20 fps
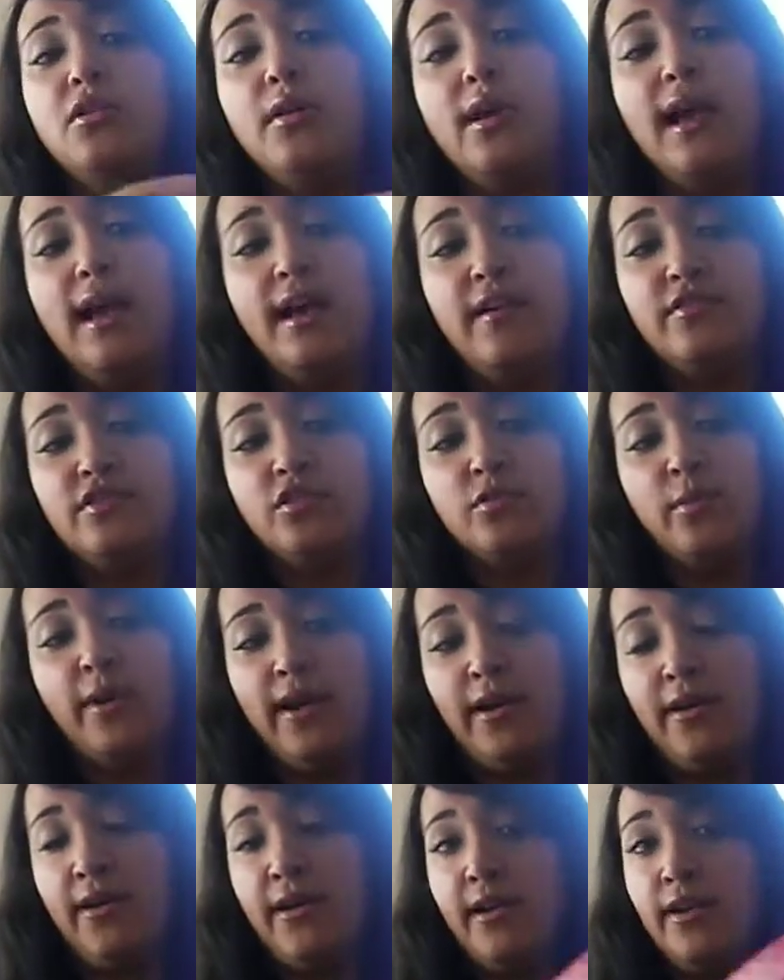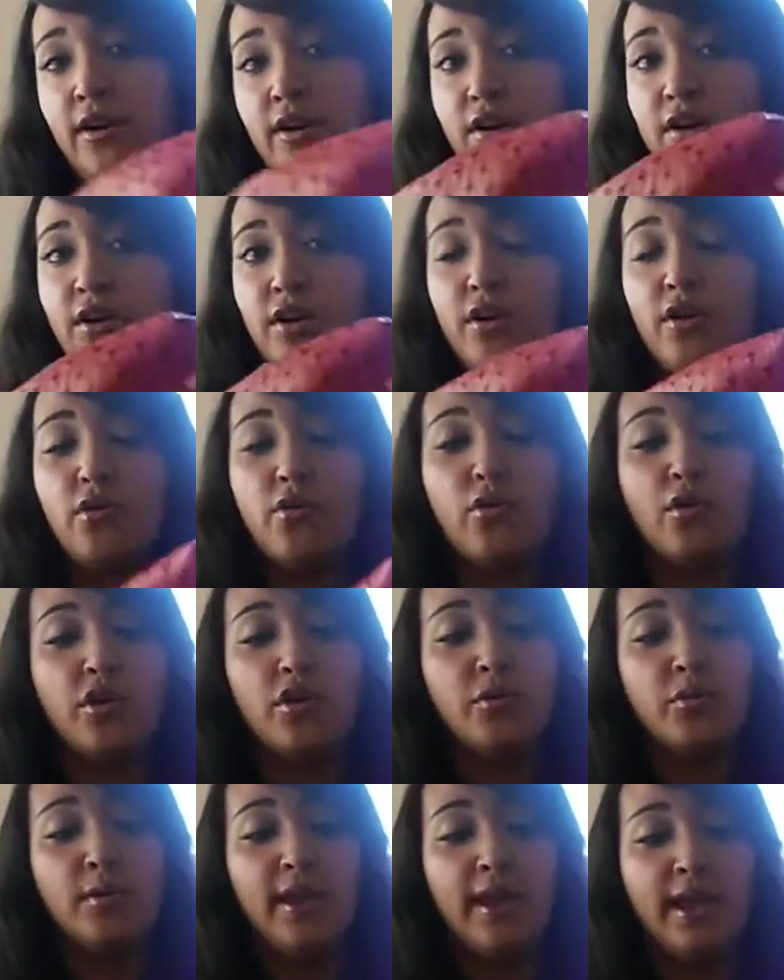you don't have to wear it, or
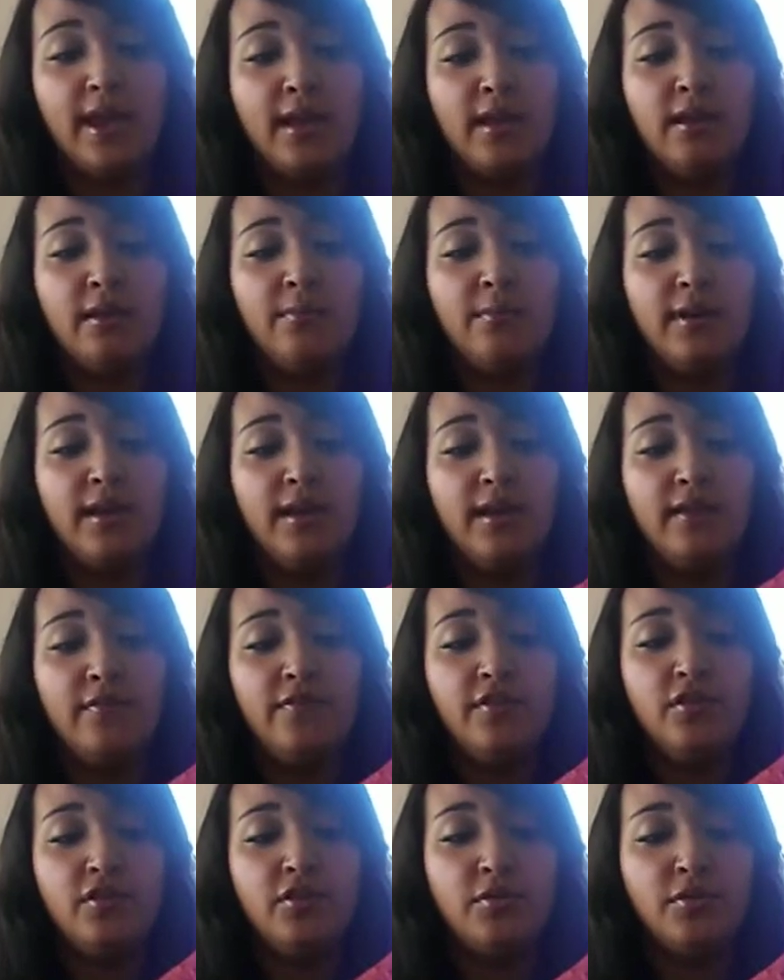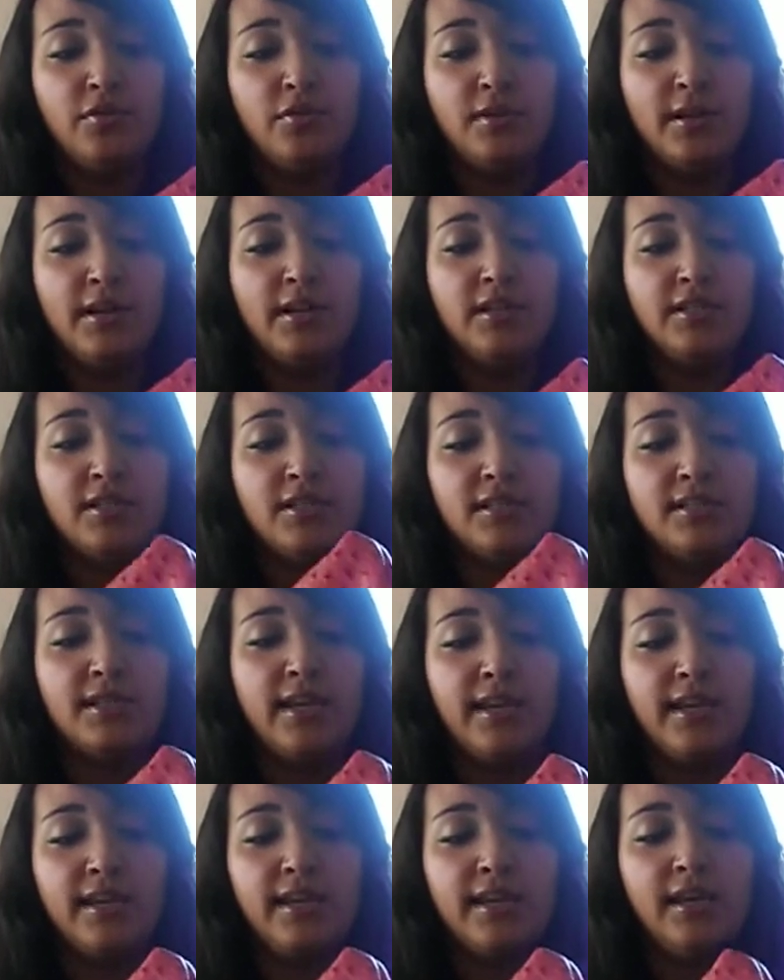you can, but if you do, you kind of just
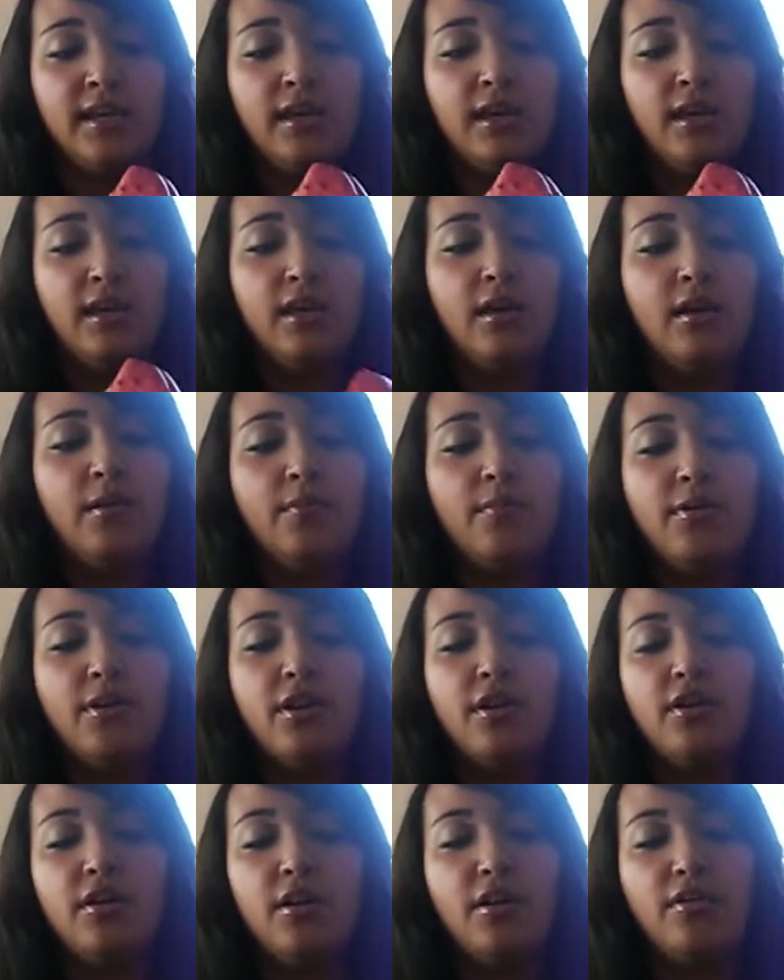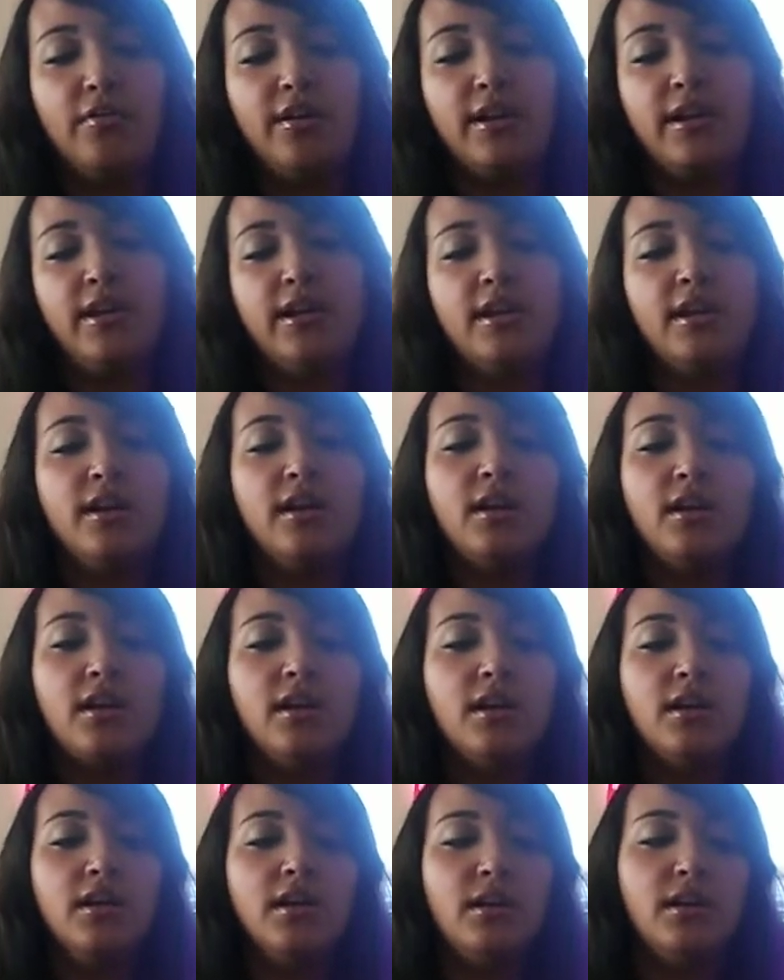like put it on right here
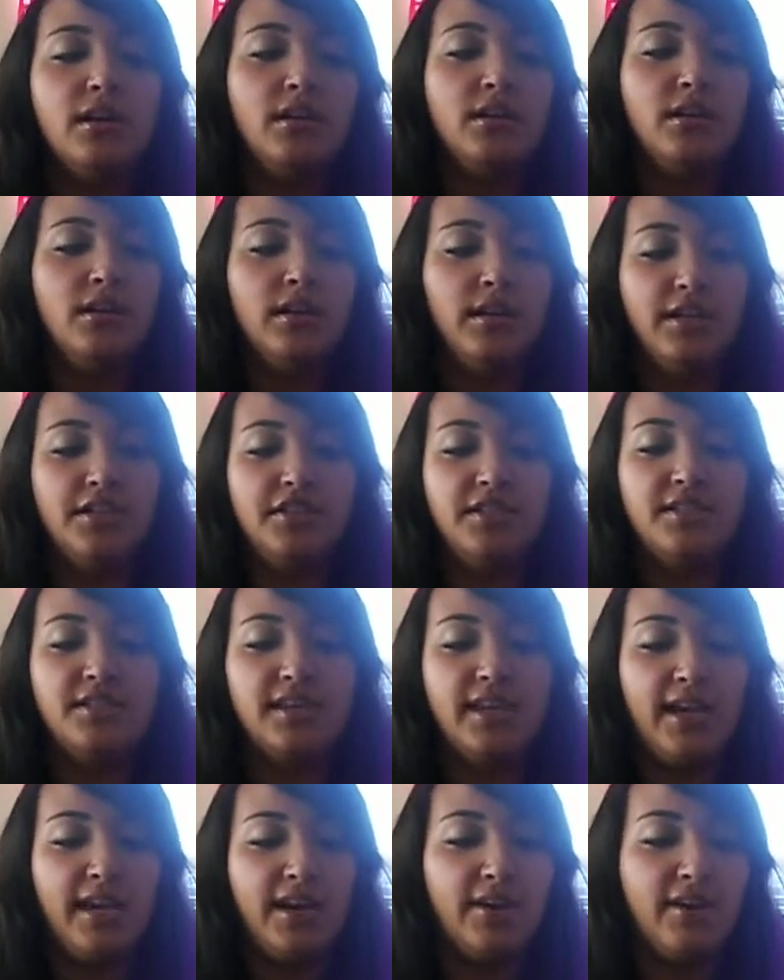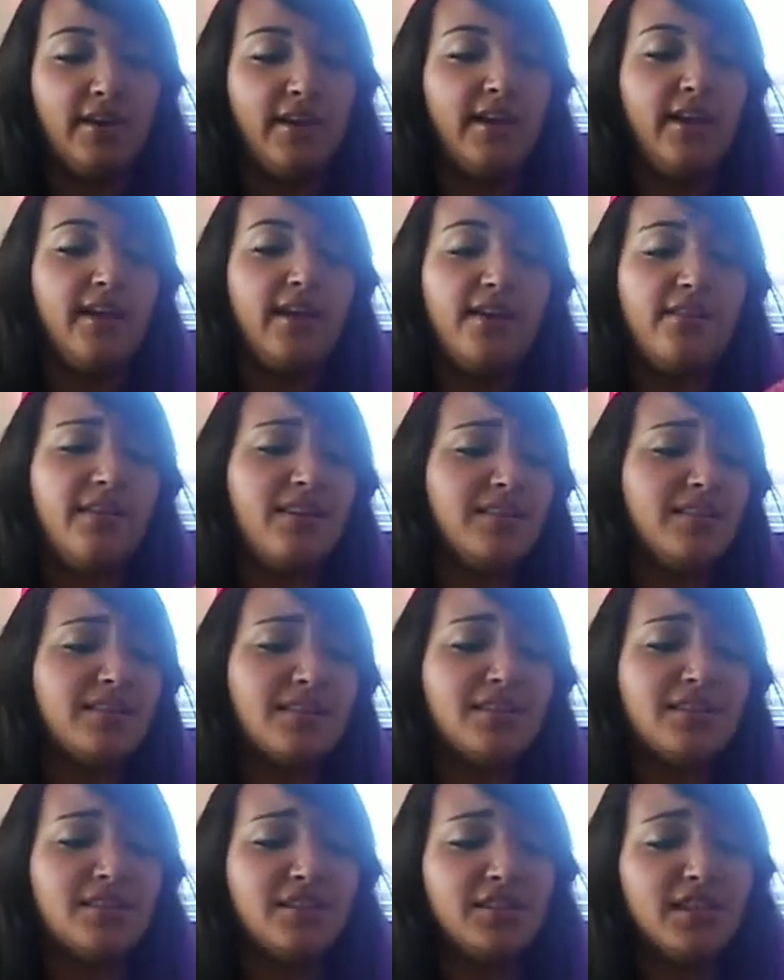and just carry it. And I think this
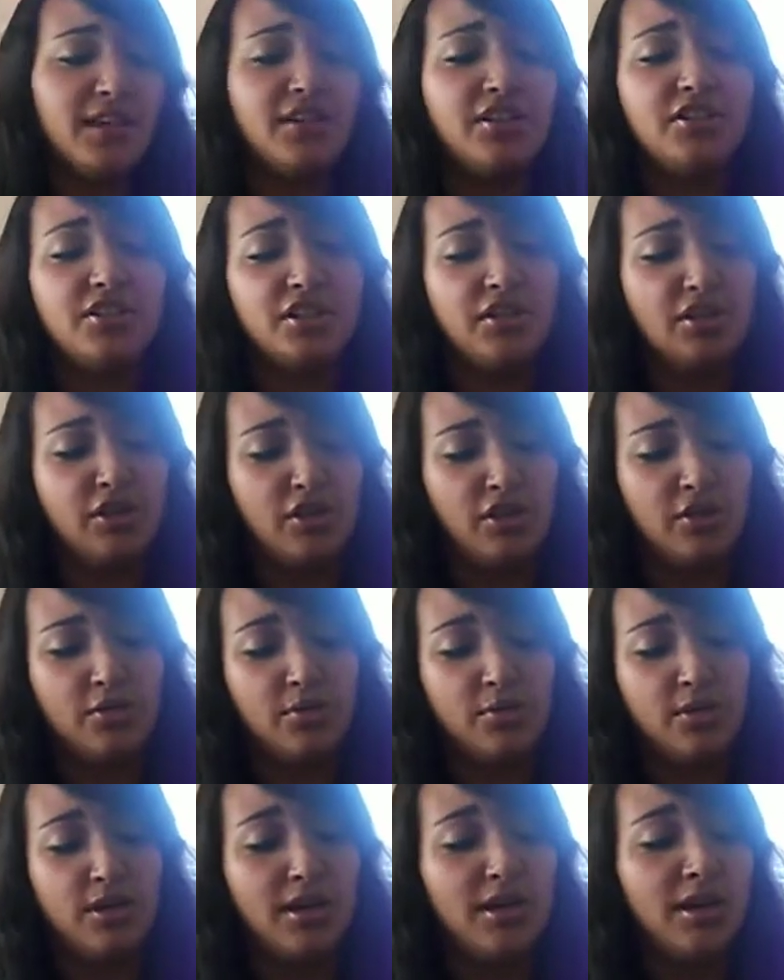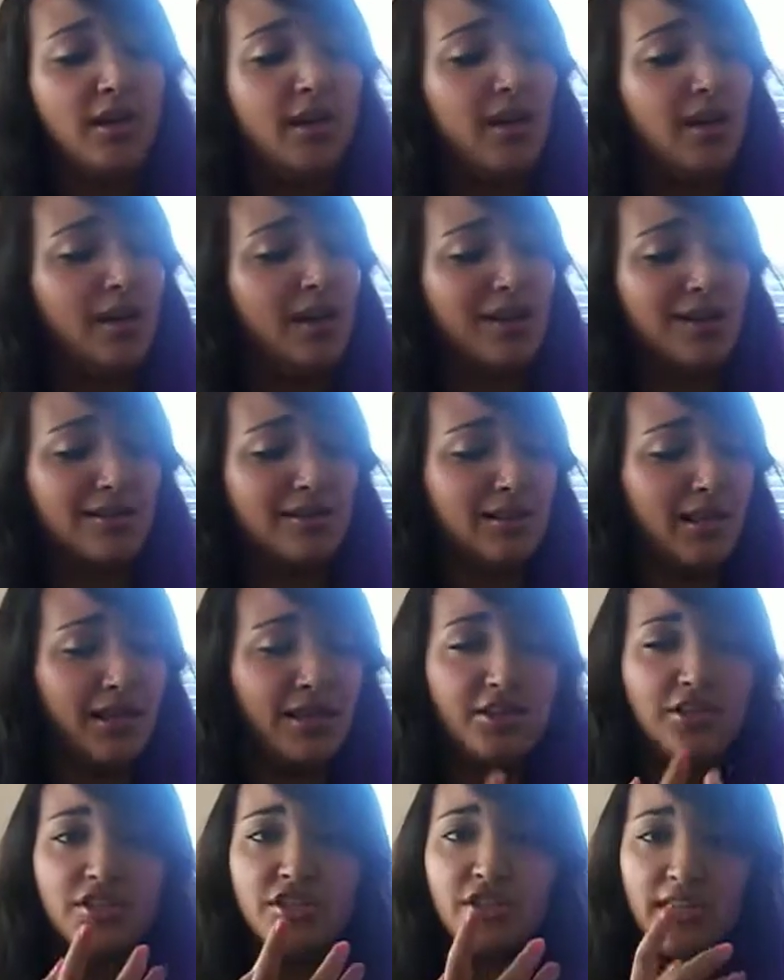is such a cute
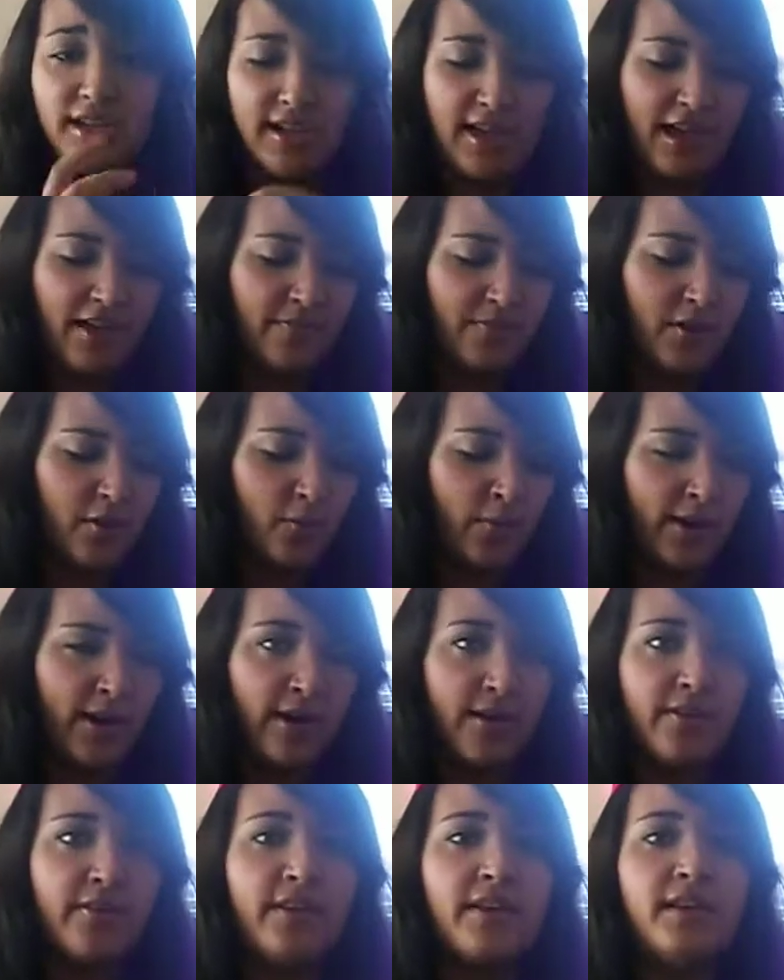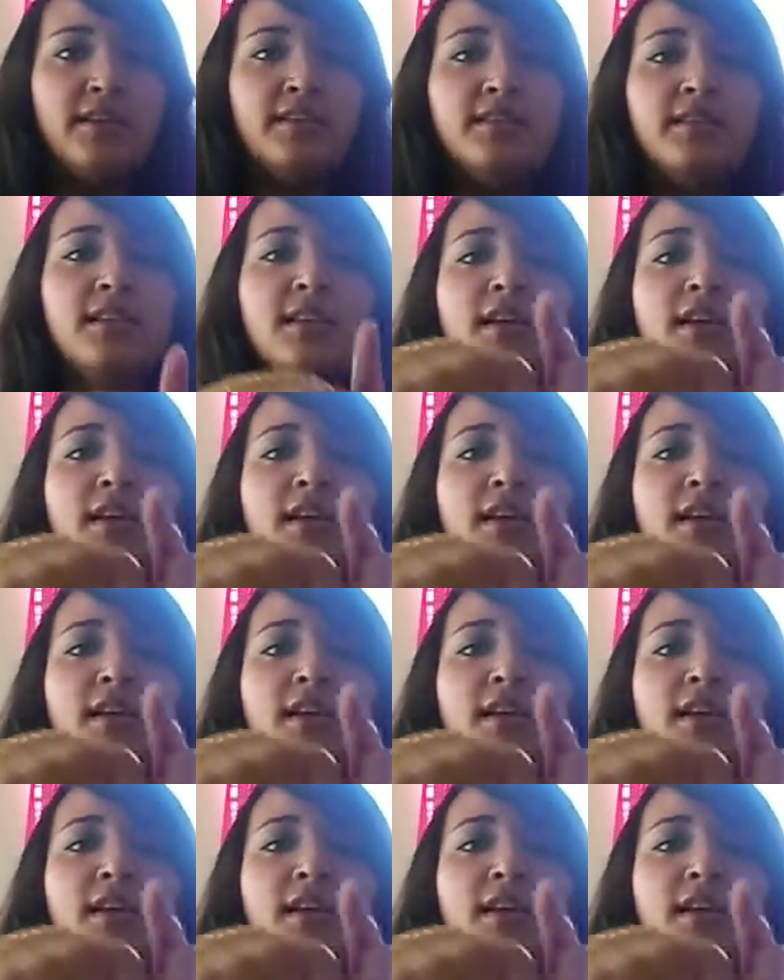clutch. Like, I've been wearing this